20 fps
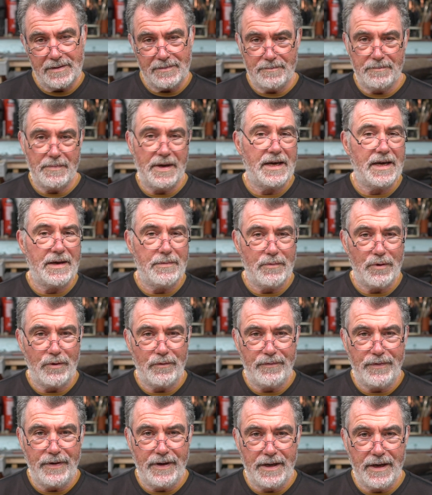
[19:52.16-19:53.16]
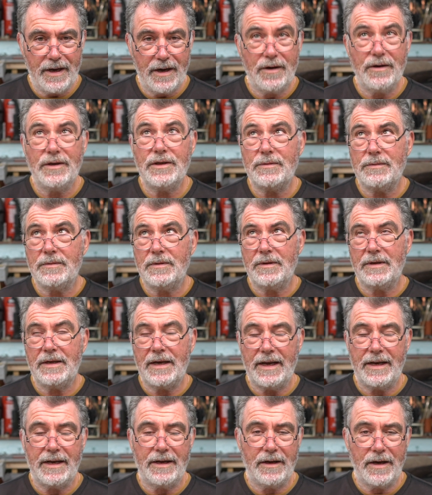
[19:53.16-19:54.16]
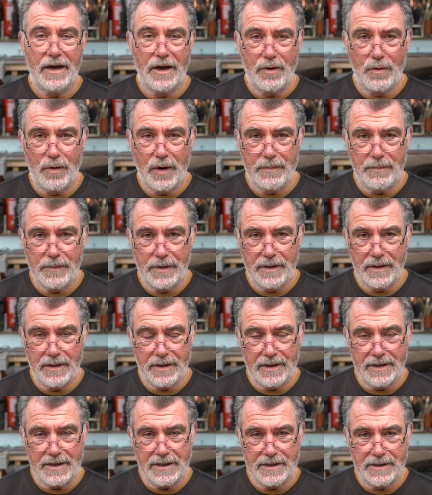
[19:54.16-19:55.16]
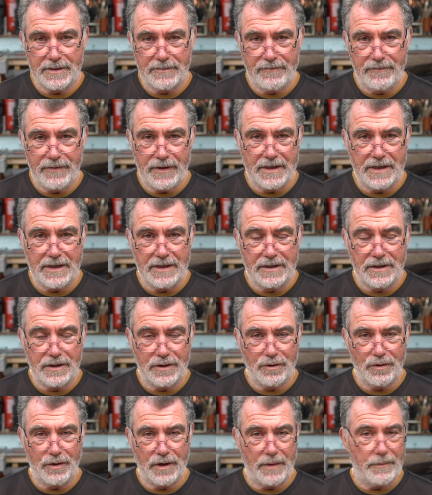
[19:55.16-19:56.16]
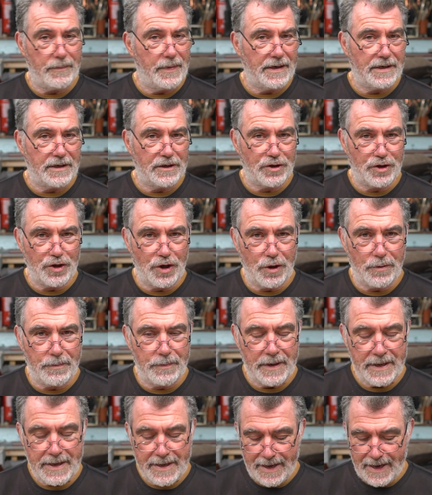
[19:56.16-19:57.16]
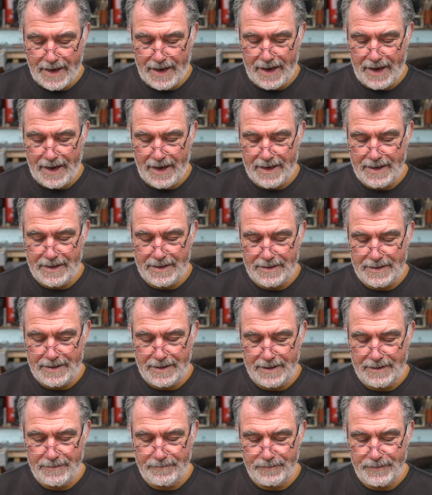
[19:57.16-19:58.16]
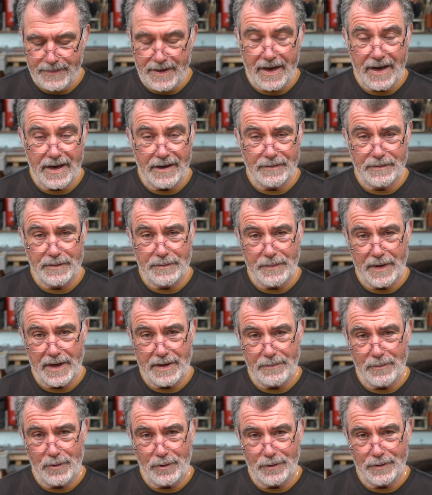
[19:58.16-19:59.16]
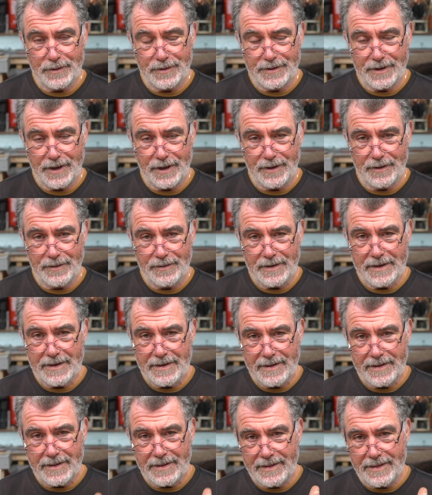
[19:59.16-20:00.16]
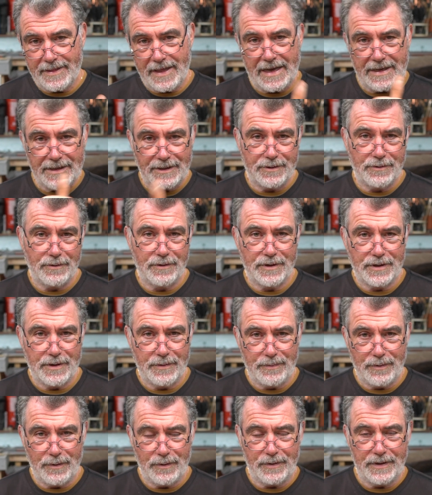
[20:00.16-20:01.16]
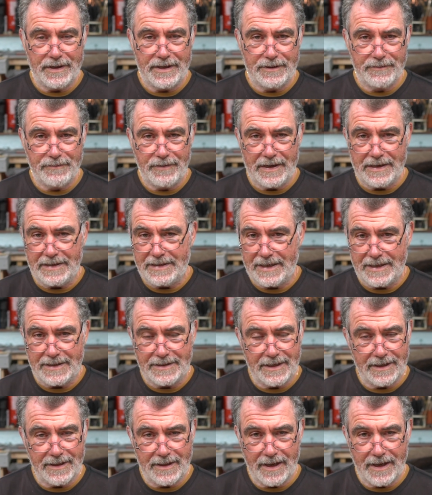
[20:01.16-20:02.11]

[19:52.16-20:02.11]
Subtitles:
making more videos, getting equipment that is fitting to doing a better job, and yeah, helps me make more. So that sort of support is fantastic.